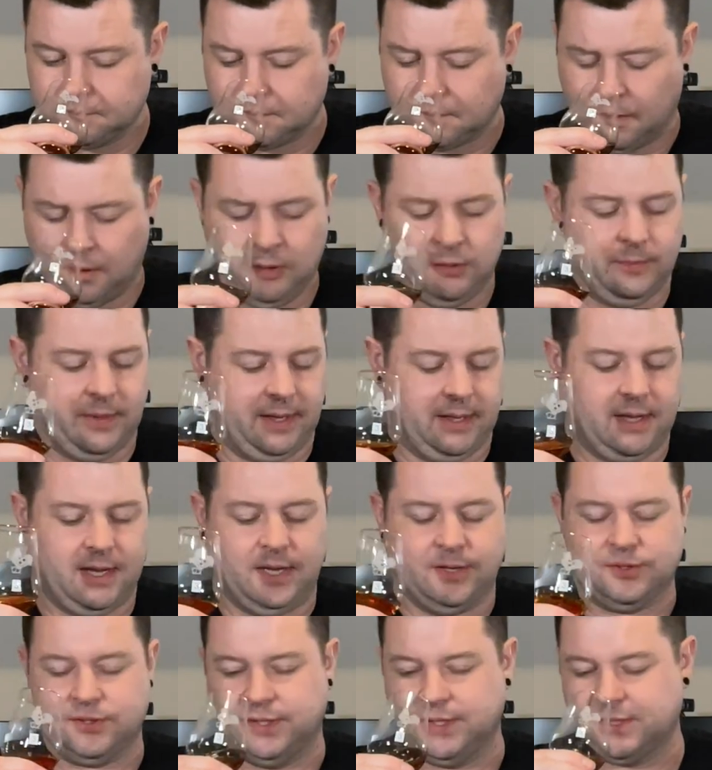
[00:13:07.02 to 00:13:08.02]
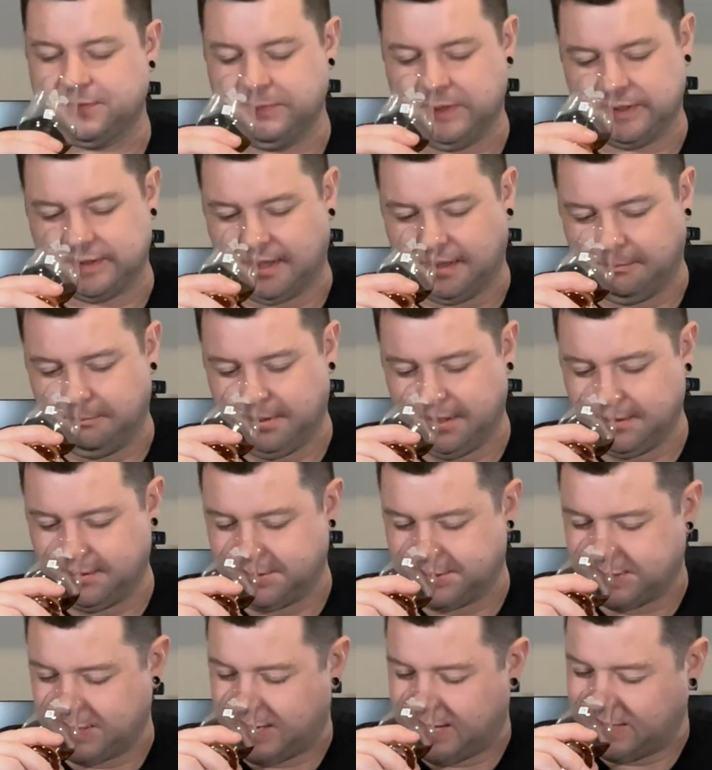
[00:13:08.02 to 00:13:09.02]
Oh my gosh, this smells like
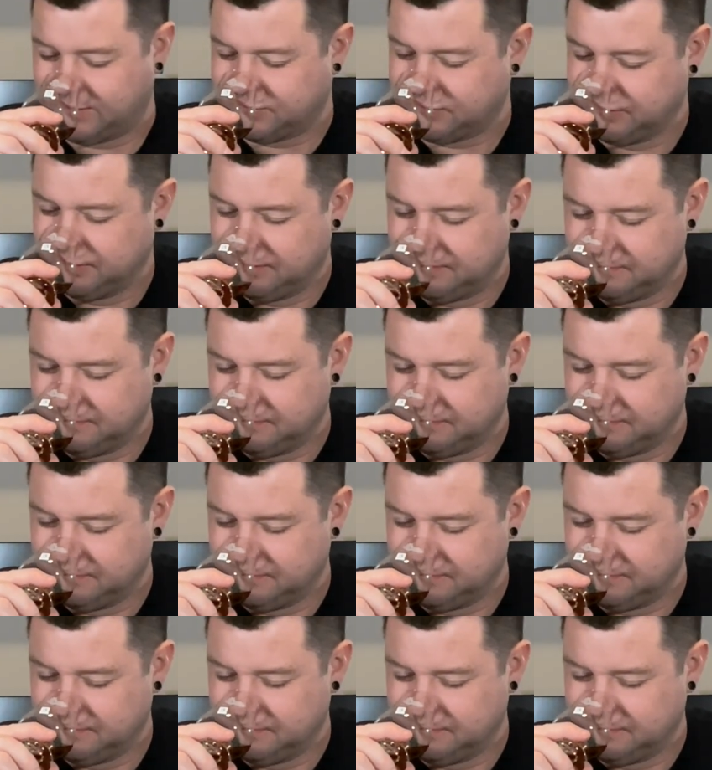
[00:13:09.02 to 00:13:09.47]
butterscotch.